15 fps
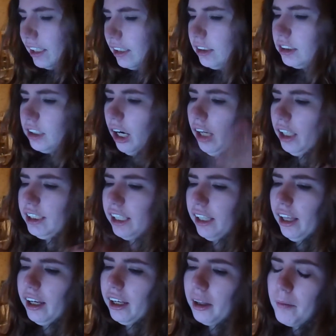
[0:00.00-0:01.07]
So I'll say
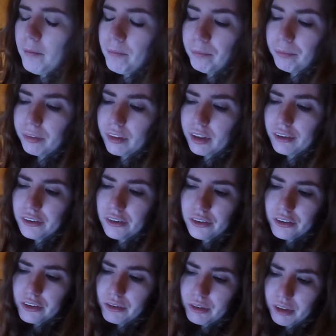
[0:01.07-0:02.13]
that again. It's
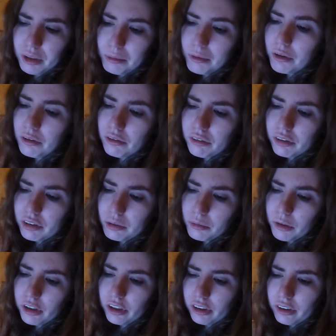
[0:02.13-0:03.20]
usually really beautiful in the
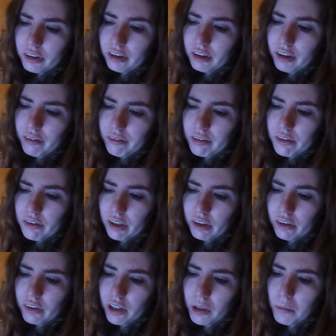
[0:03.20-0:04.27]
morning if the sun
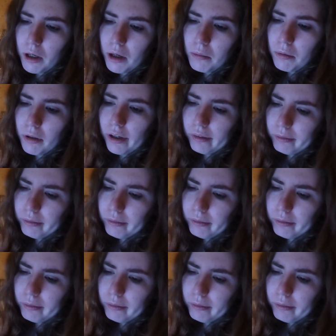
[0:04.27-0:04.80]
has come up.